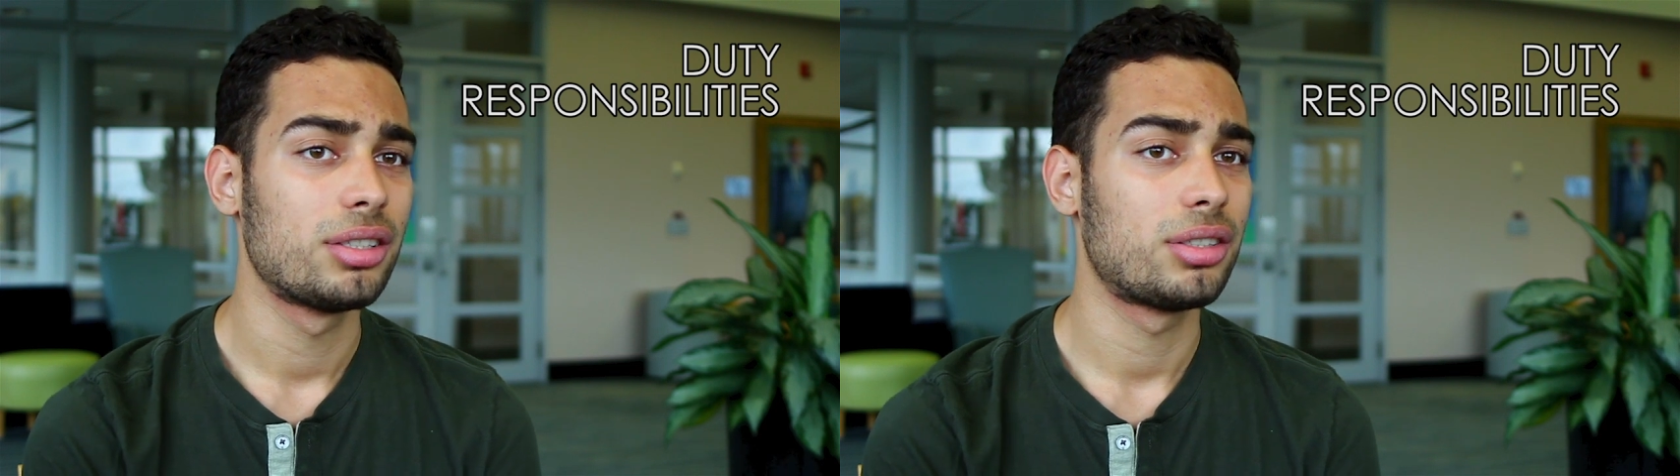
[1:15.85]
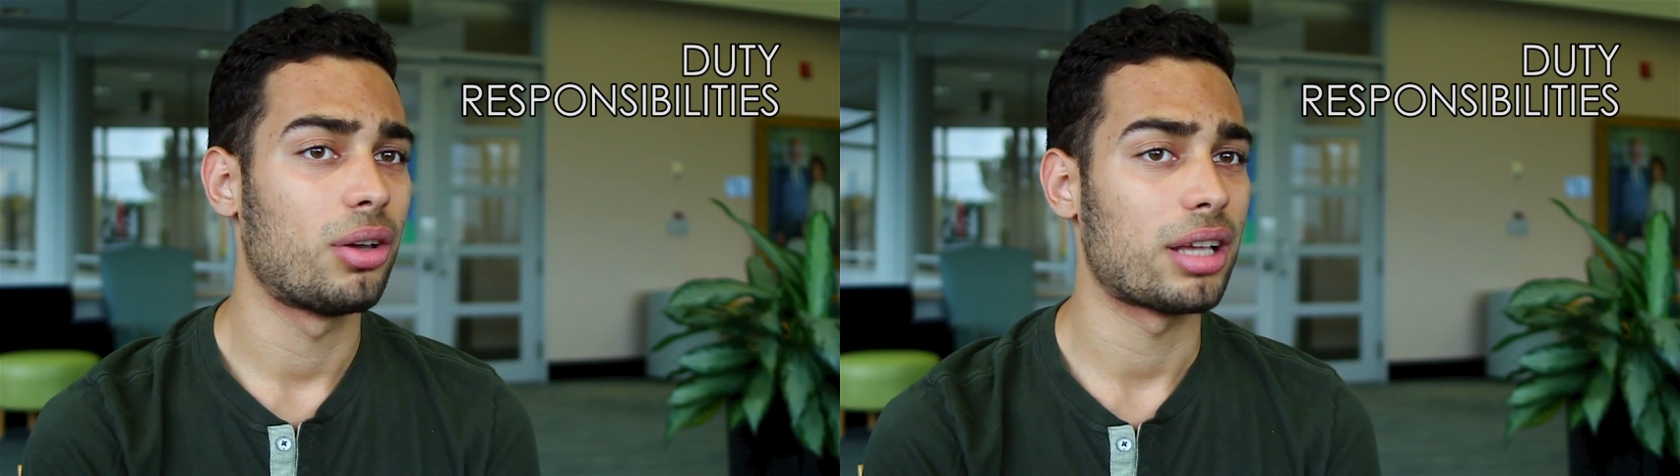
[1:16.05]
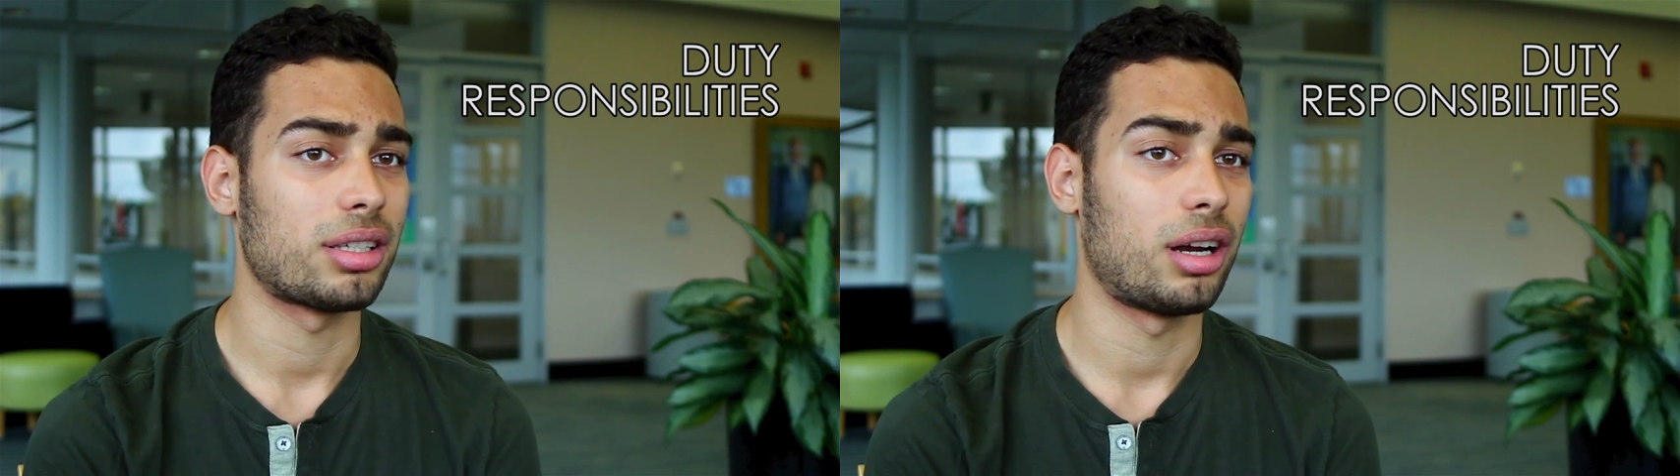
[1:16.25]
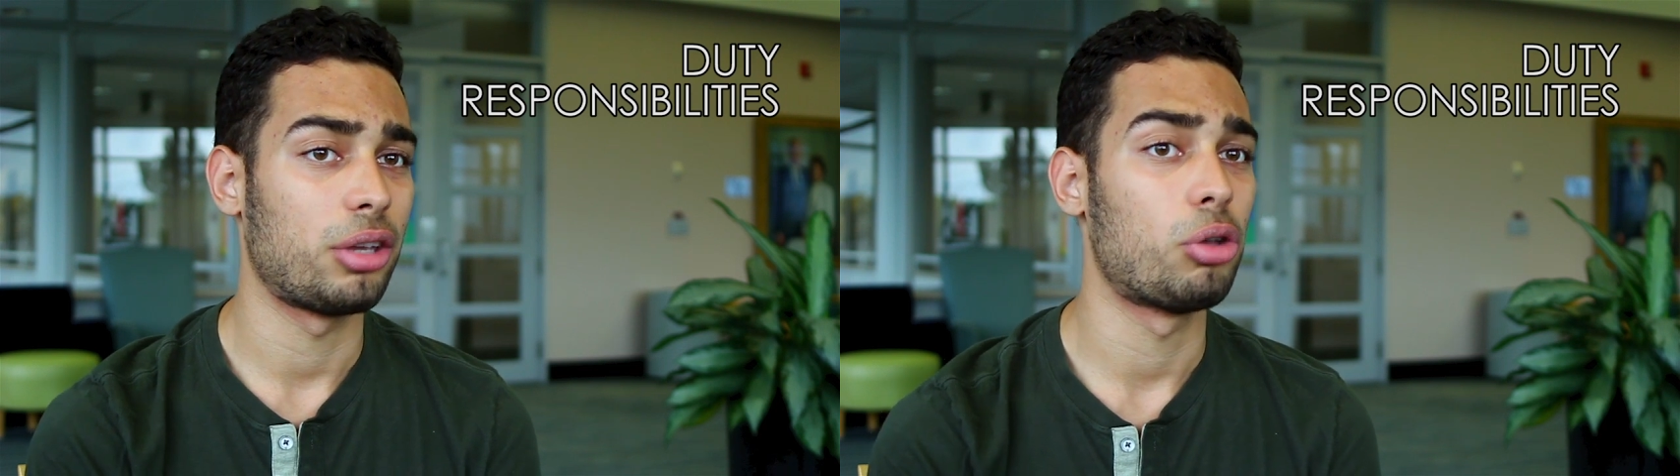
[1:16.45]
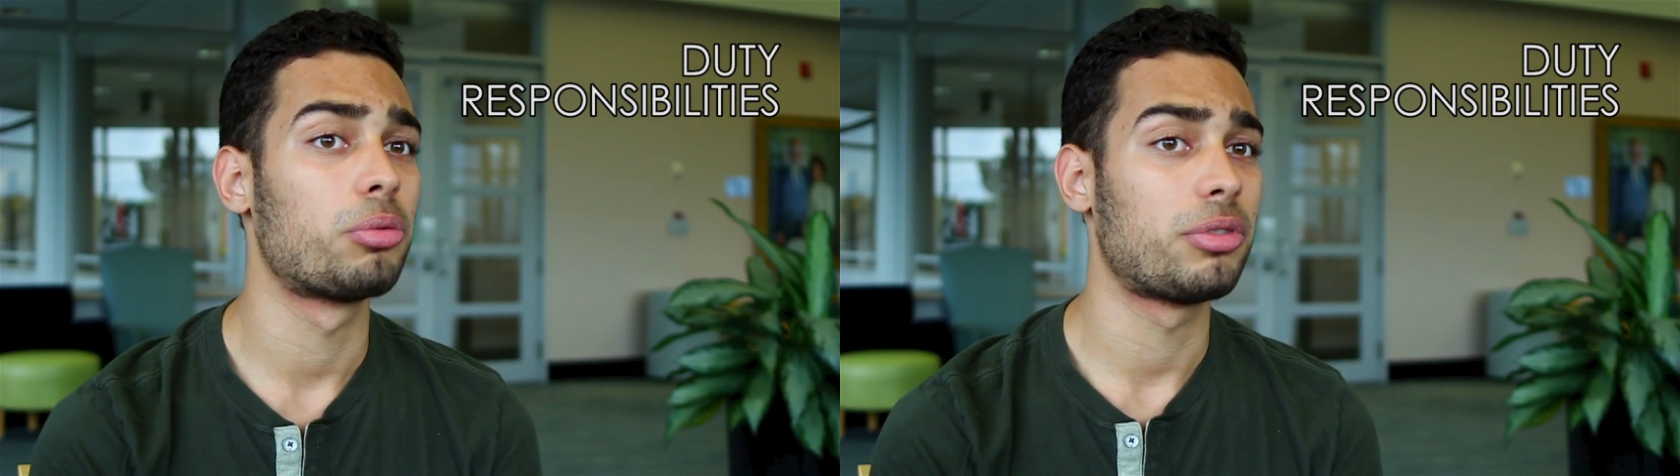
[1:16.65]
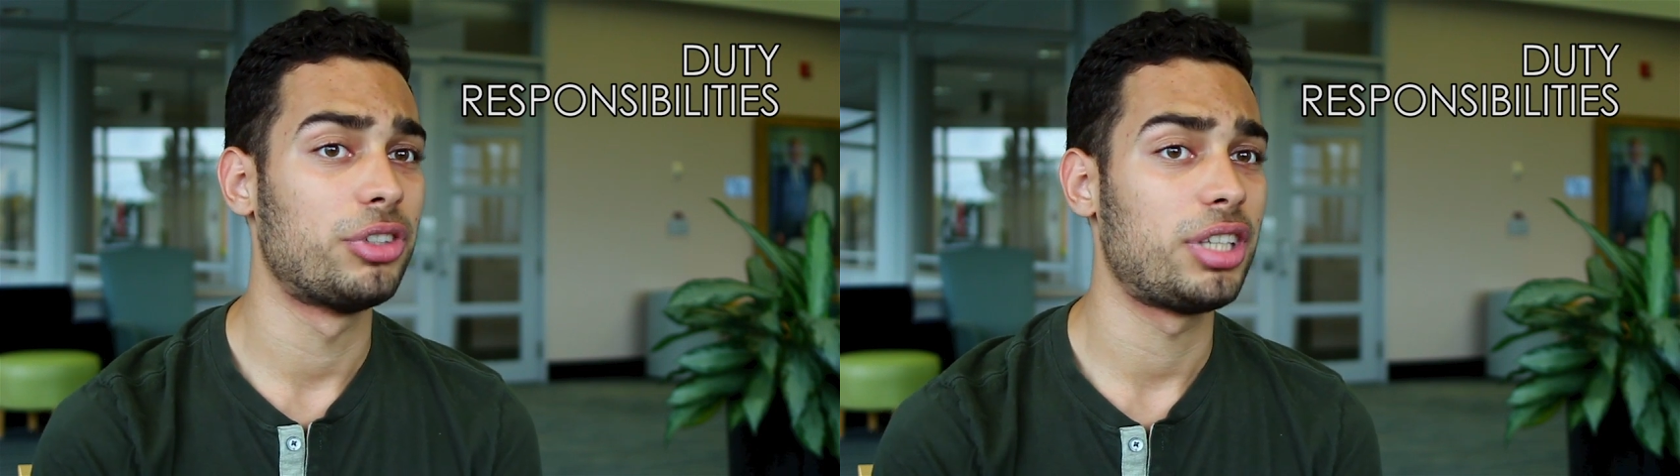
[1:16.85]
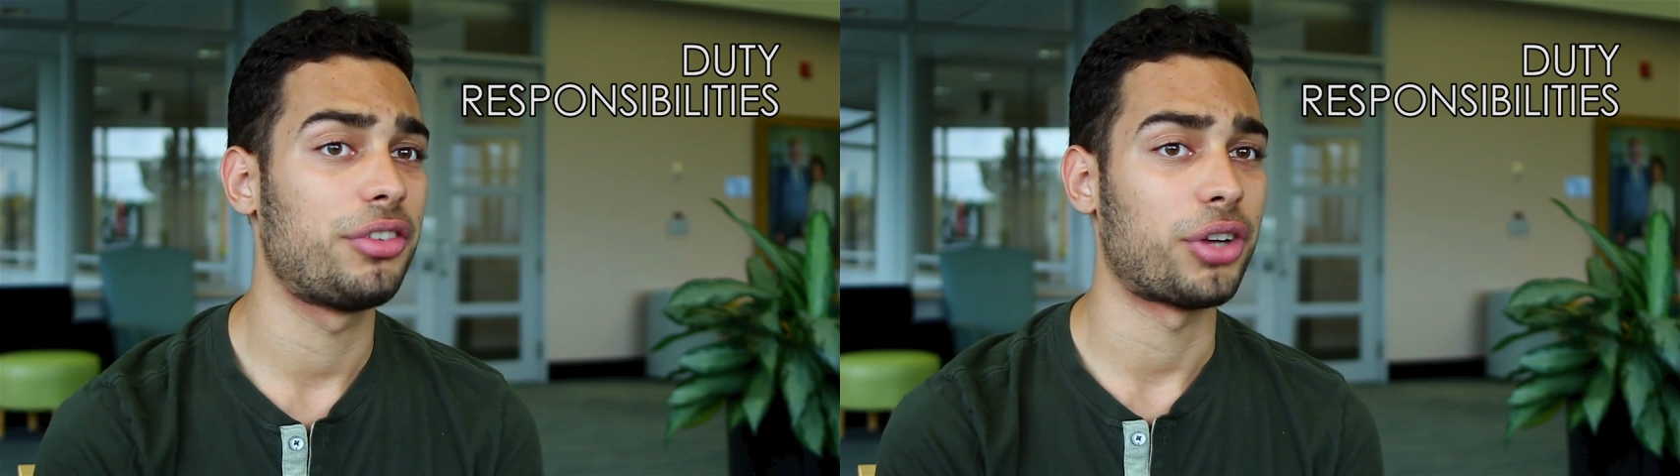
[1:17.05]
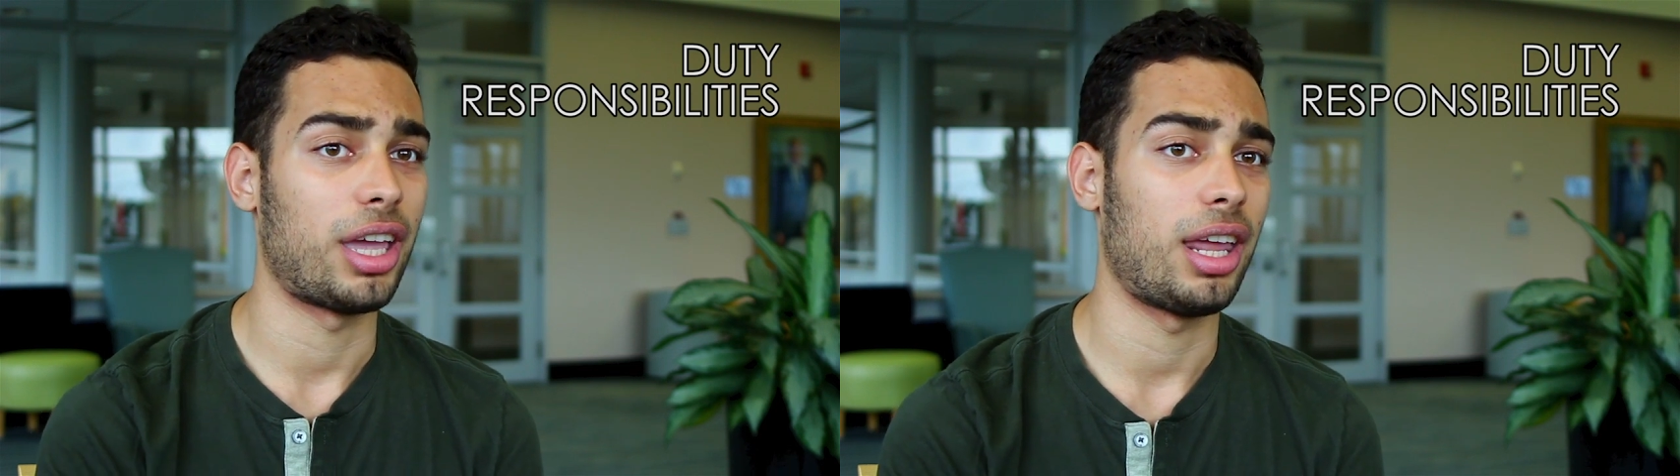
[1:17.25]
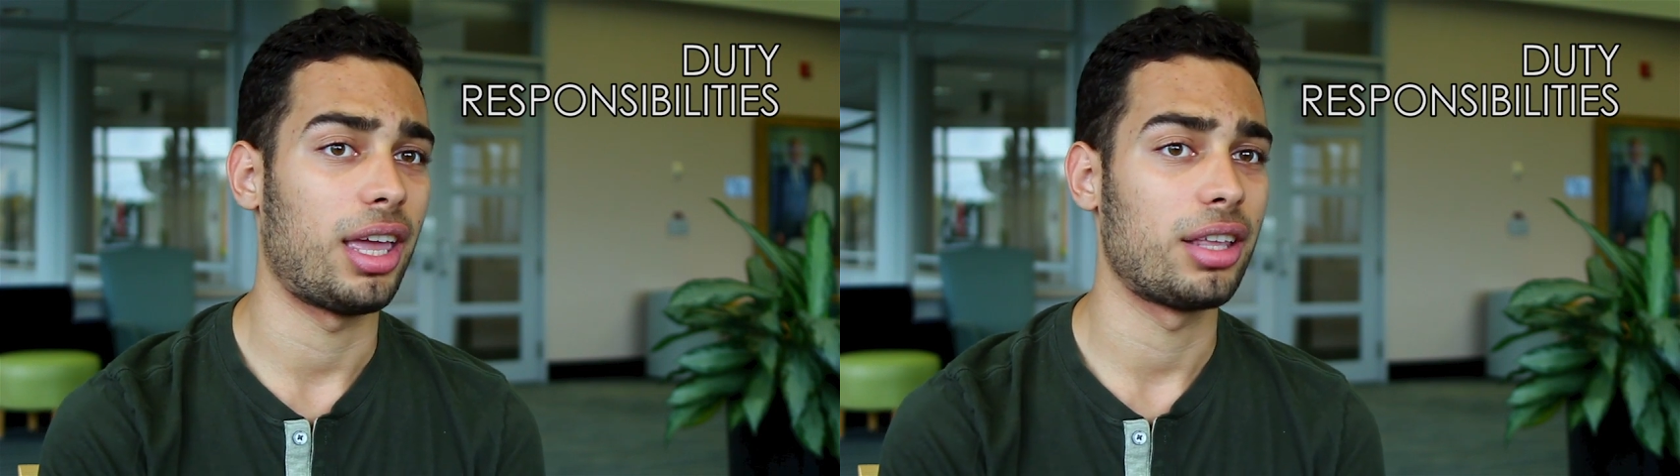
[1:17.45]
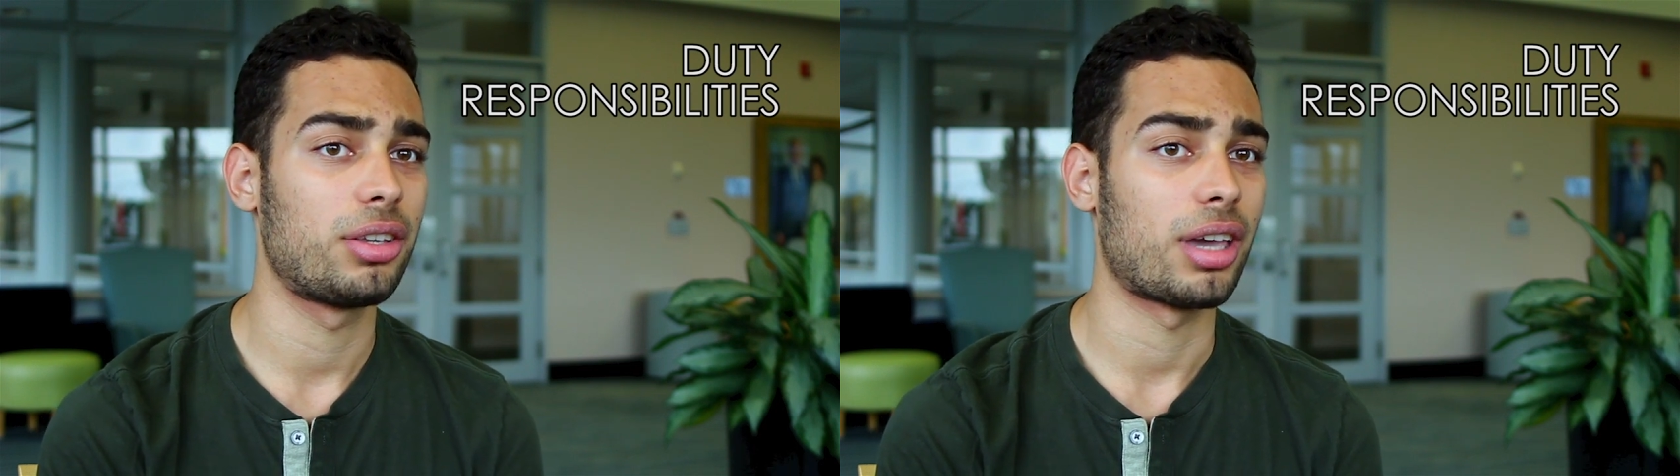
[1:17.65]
So as an RA you receive training